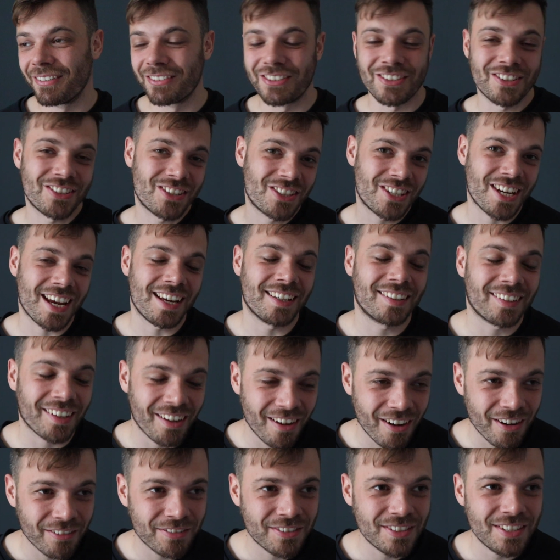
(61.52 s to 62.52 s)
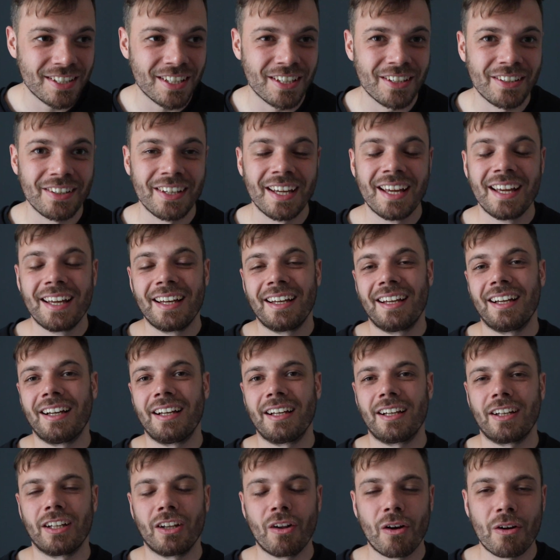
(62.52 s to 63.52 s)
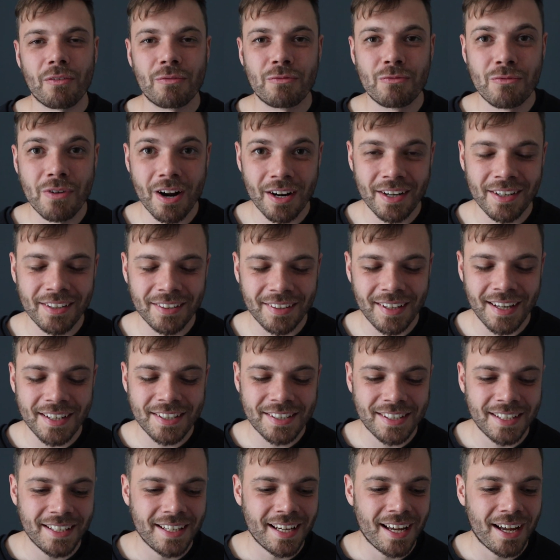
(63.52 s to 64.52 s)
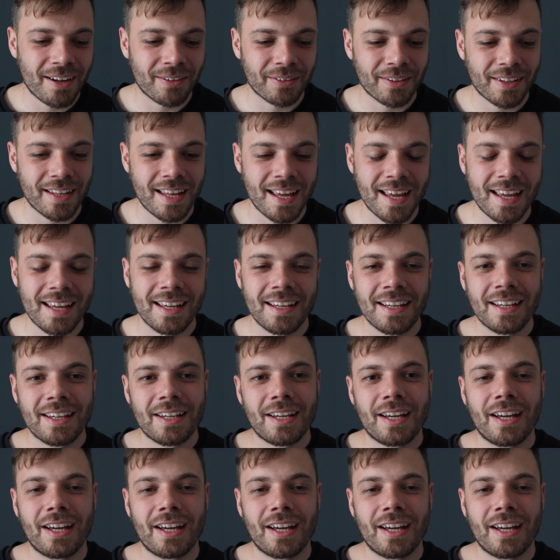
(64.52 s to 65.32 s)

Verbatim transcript: they'll just chase after you. A lot of runners actually out there,